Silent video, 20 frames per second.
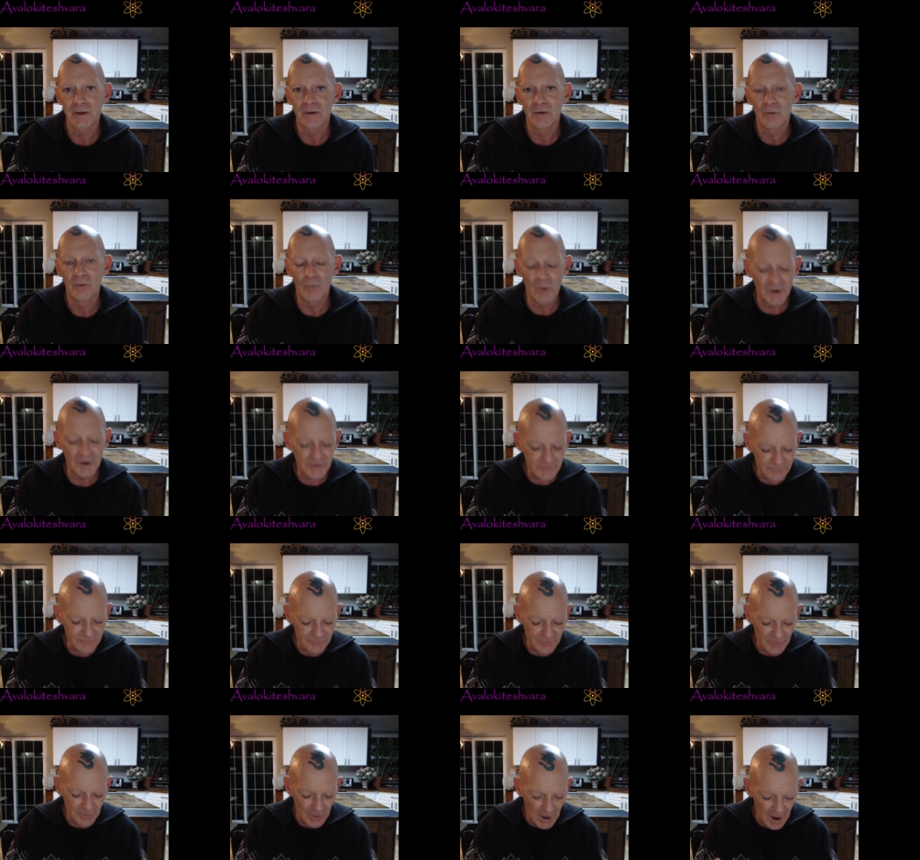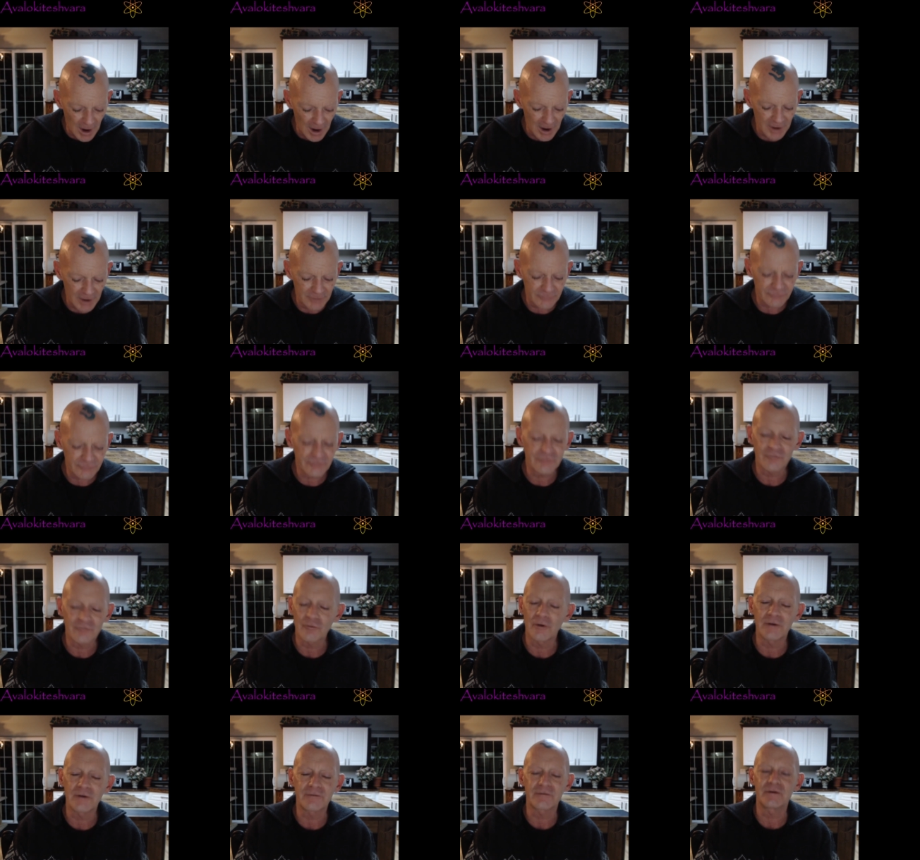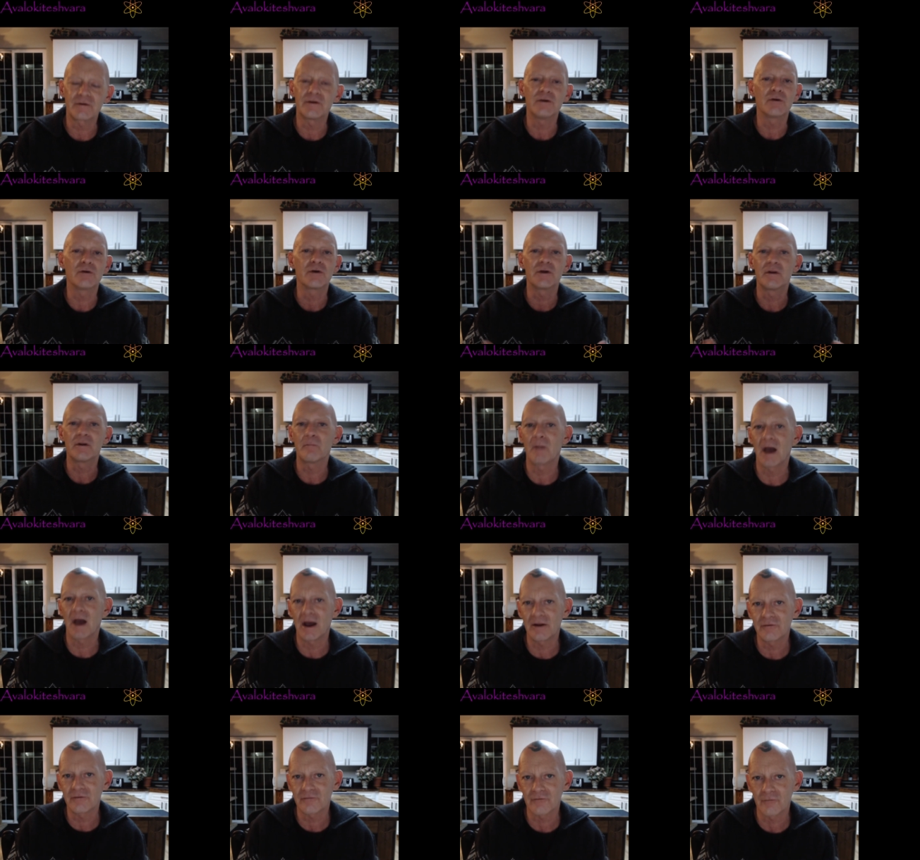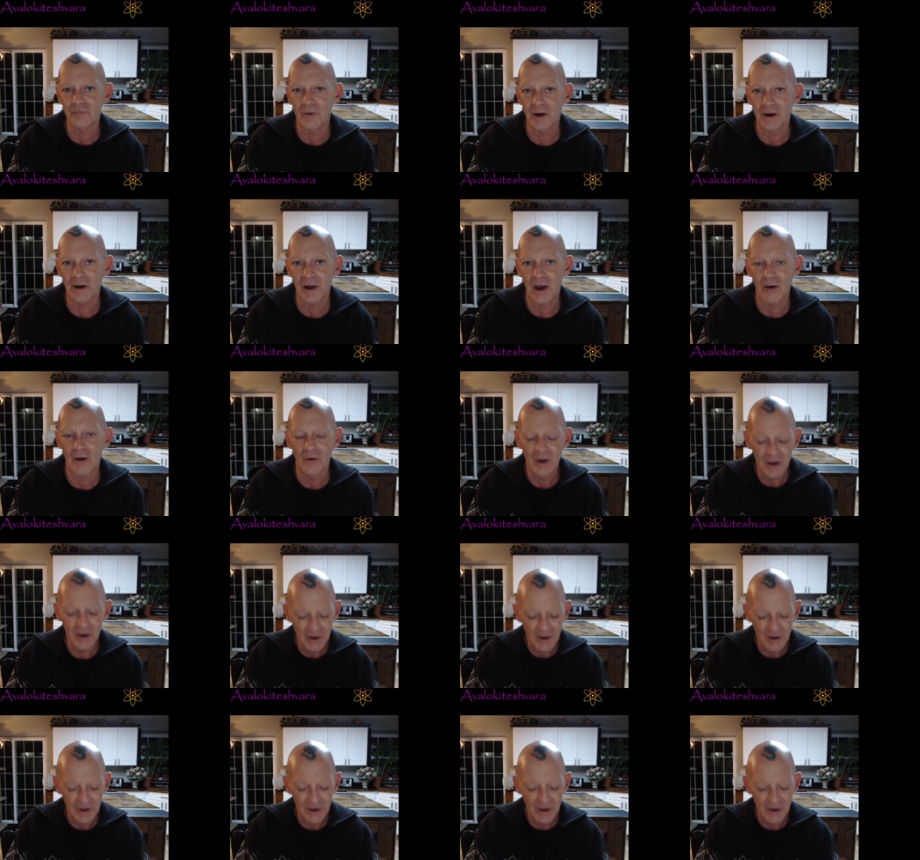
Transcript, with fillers: What is the highest choice that you can imagine right now?